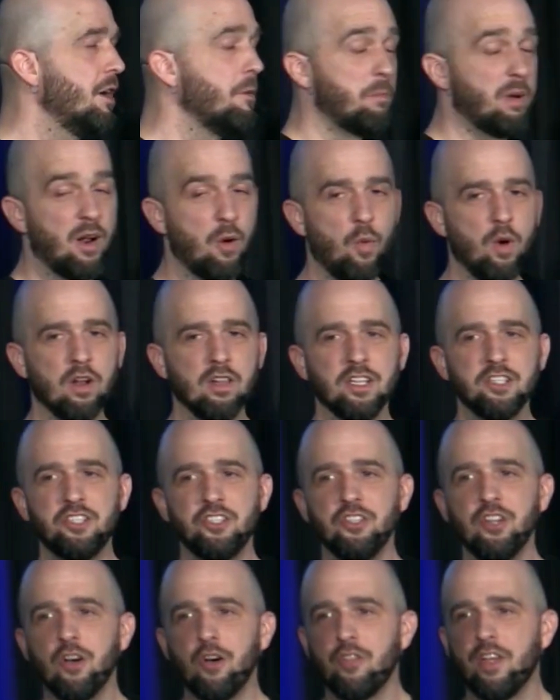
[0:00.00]
But I want to let
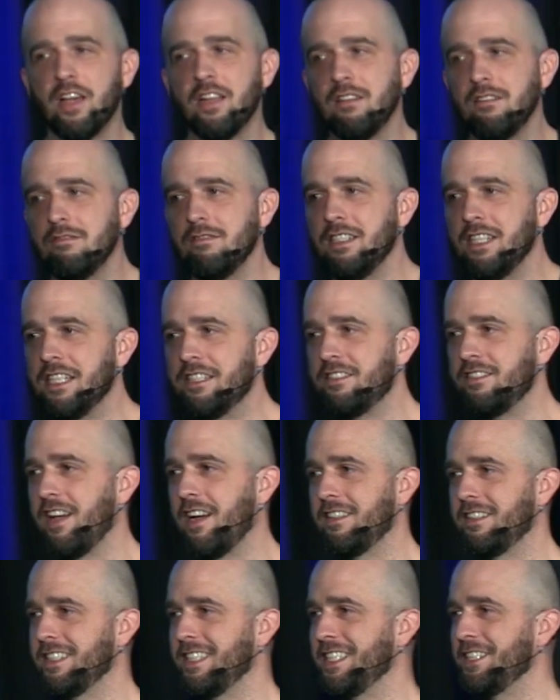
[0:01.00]
you know that it's
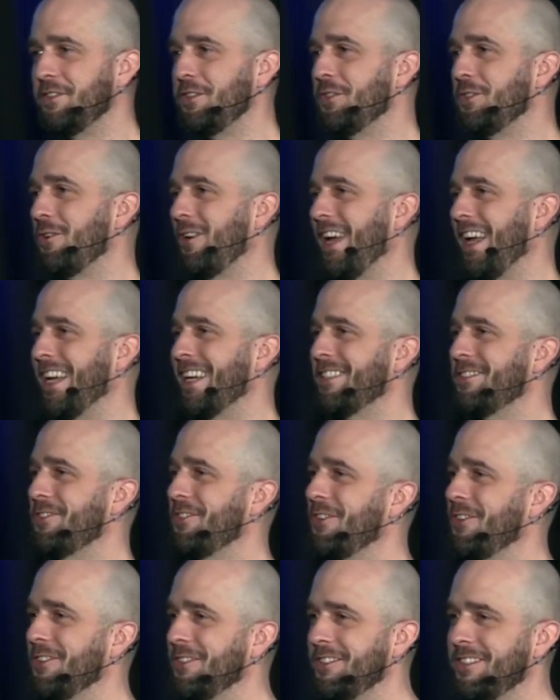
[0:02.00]
not to give you
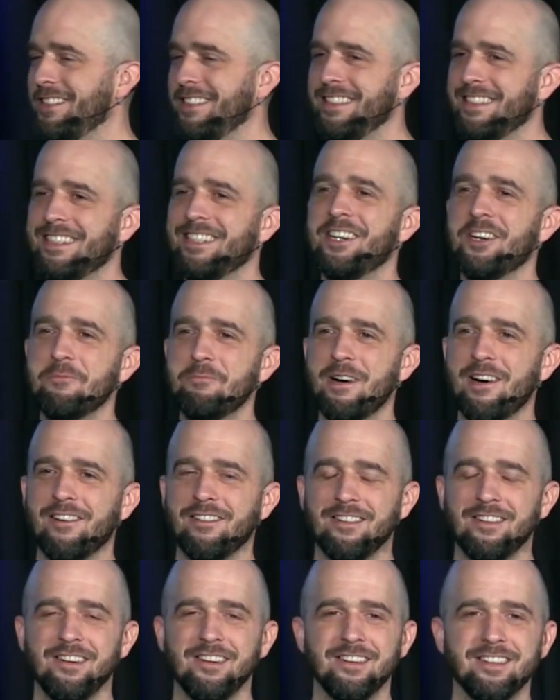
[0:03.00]
answers
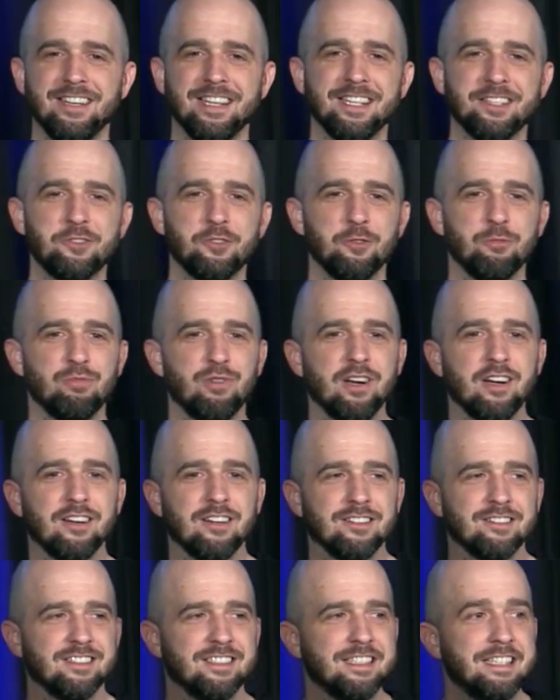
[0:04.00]
about unanswered
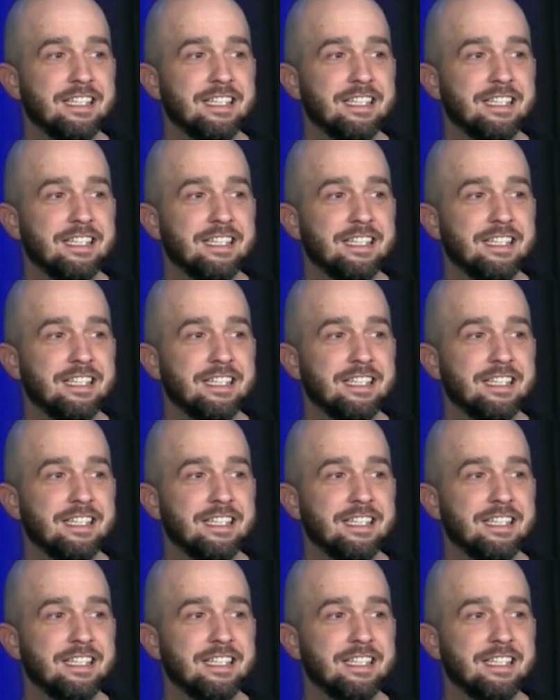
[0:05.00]
prayer.